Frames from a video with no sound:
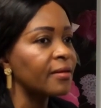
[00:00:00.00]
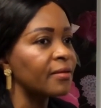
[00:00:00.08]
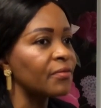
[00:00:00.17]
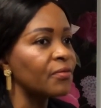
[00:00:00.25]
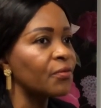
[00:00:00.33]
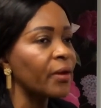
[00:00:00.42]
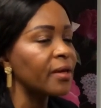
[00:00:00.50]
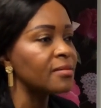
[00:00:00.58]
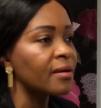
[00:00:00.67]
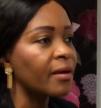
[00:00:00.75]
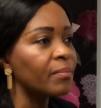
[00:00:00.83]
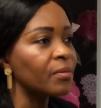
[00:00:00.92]
for
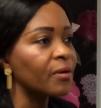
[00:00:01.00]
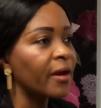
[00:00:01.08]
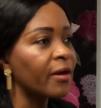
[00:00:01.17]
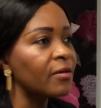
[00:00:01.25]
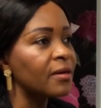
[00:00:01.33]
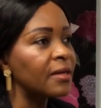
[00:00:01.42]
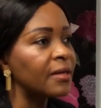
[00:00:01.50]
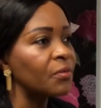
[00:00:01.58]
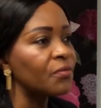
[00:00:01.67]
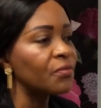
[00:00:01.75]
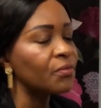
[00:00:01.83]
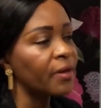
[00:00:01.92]
example, currently
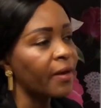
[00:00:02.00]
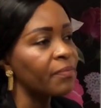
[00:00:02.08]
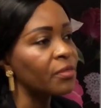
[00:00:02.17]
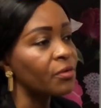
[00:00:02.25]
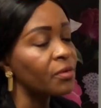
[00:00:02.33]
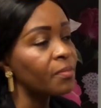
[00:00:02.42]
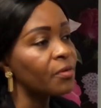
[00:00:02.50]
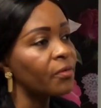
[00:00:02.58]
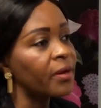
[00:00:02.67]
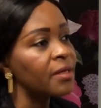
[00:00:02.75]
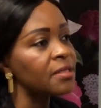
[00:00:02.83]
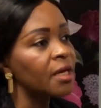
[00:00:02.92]
we've kept the repo
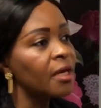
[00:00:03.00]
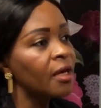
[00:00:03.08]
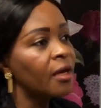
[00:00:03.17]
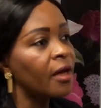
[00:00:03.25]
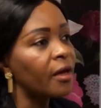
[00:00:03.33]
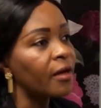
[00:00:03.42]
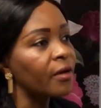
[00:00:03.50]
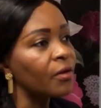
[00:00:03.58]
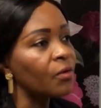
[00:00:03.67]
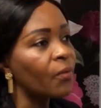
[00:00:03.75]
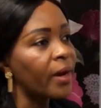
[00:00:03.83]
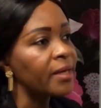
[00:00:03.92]
rate
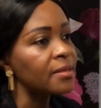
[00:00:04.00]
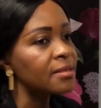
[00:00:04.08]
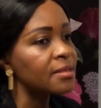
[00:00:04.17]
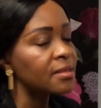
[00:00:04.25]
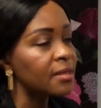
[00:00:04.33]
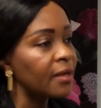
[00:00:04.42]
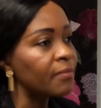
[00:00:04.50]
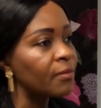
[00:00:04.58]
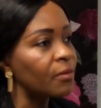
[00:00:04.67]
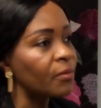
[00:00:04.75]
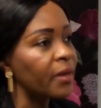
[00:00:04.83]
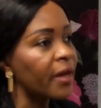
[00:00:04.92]
quite
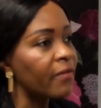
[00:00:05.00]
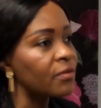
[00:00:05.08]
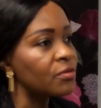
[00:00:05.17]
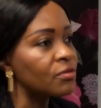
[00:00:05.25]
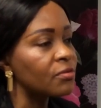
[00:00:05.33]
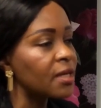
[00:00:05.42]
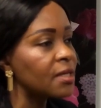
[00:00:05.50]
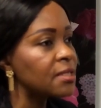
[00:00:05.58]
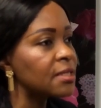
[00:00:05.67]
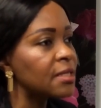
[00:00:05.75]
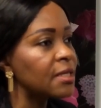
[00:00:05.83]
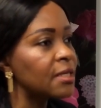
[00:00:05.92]
stable. We haven't
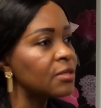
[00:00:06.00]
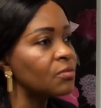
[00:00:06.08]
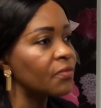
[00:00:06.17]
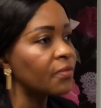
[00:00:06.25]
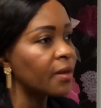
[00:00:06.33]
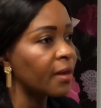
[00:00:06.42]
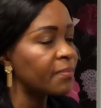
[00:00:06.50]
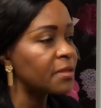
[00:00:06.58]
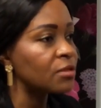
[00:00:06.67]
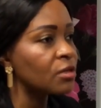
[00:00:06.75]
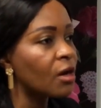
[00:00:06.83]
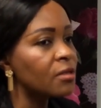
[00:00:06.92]
raised it, we've kept
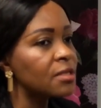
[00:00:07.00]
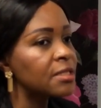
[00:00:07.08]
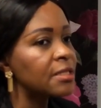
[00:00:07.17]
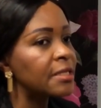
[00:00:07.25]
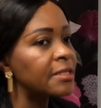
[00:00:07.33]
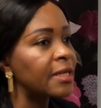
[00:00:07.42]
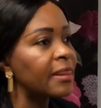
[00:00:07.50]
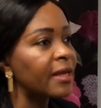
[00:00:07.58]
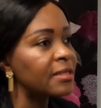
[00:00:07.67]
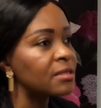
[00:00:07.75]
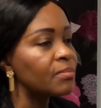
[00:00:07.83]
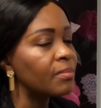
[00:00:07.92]
it constant, and
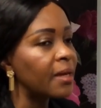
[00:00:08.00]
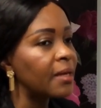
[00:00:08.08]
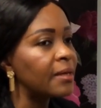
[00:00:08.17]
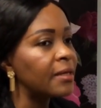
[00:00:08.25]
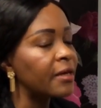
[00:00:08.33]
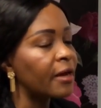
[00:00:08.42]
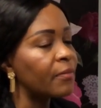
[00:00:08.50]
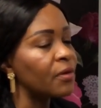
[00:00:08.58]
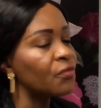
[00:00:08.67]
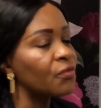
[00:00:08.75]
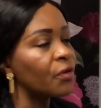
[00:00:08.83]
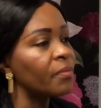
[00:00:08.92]
that's mainly coming
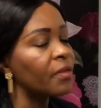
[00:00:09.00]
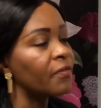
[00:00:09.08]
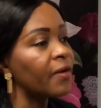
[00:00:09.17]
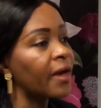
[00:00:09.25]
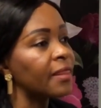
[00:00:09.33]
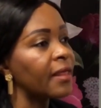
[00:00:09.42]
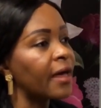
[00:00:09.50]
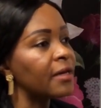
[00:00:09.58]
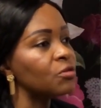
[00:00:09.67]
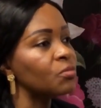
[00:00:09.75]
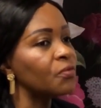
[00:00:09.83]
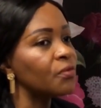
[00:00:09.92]
from the fact that
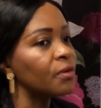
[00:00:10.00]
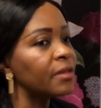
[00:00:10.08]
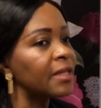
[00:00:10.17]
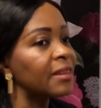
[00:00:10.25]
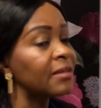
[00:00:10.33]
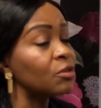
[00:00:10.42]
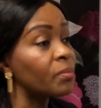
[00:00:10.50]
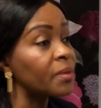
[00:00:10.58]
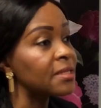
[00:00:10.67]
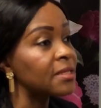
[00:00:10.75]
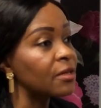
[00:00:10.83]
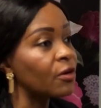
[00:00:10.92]
we feel that the
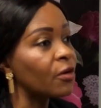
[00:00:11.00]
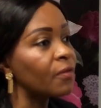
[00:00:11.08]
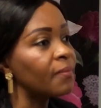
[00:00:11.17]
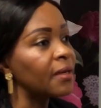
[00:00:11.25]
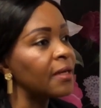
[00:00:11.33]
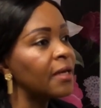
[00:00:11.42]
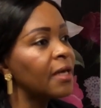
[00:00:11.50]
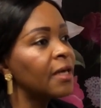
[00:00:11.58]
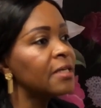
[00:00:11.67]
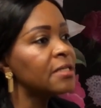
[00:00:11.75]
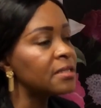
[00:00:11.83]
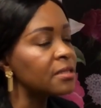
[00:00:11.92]
domestic economy
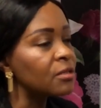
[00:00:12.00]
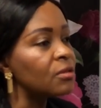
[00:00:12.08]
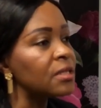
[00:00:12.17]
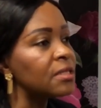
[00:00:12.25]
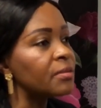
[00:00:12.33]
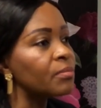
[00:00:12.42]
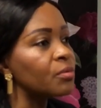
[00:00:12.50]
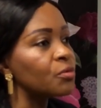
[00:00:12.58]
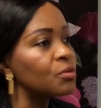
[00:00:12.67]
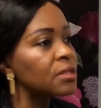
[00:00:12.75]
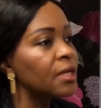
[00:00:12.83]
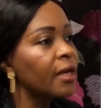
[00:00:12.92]
still needs a
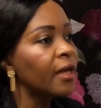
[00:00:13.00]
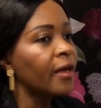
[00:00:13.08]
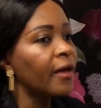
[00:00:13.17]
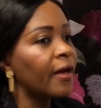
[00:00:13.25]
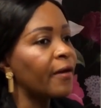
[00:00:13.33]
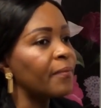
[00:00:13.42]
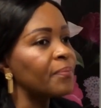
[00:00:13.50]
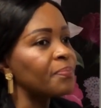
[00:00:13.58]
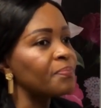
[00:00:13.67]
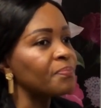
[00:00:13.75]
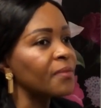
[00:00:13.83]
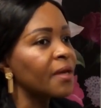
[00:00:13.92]
boost.
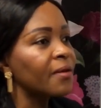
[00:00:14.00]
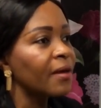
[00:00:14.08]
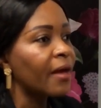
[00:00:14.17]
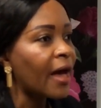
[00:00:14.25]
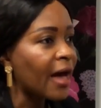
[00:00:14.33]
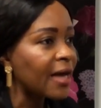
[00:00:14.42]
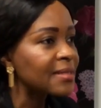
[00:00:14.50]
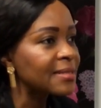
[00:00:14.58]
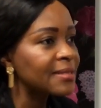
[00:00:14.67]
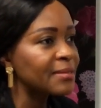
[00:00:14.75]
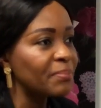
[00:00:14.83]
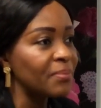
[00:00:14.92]

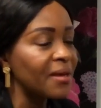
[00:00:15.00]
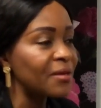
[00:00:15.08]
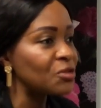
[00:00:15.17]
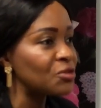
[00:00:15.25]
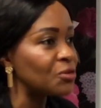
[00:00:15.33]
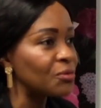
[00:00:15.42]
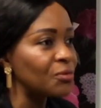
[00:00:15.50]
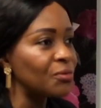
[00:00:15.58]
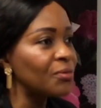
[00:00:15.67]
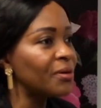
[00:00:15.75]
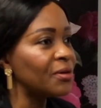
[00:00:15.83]
Us, me and you,